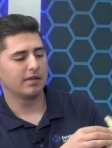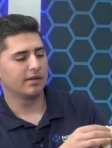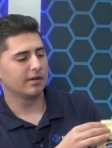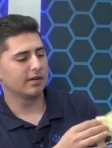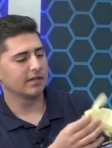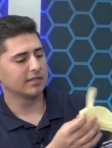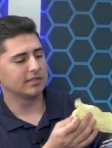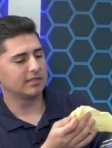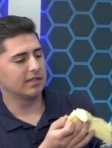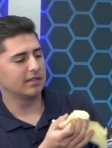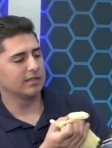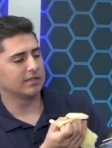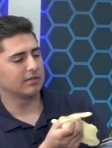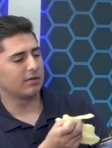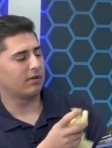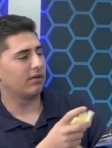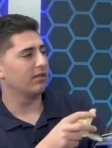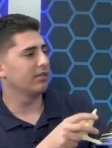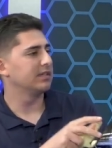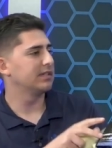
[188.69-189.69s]
You're going to see this
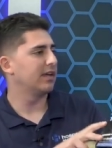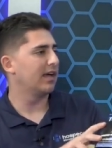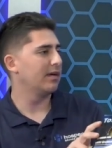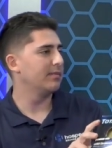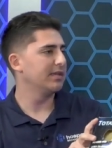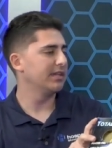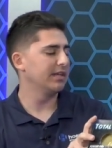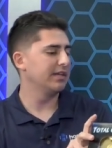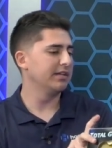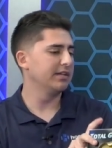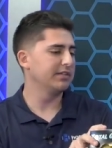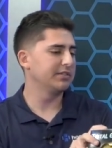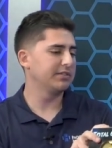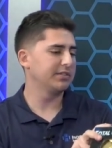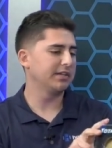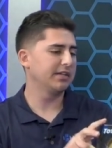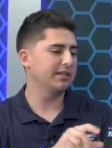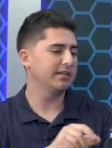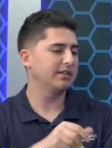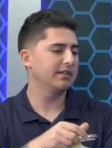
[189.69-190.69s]
all the time in the
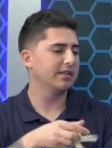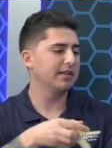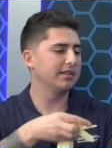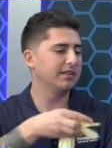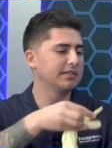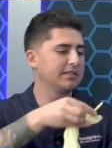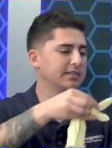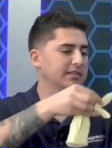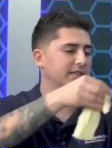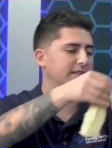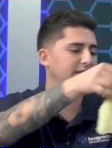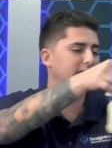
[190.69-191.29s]
industry, and this is a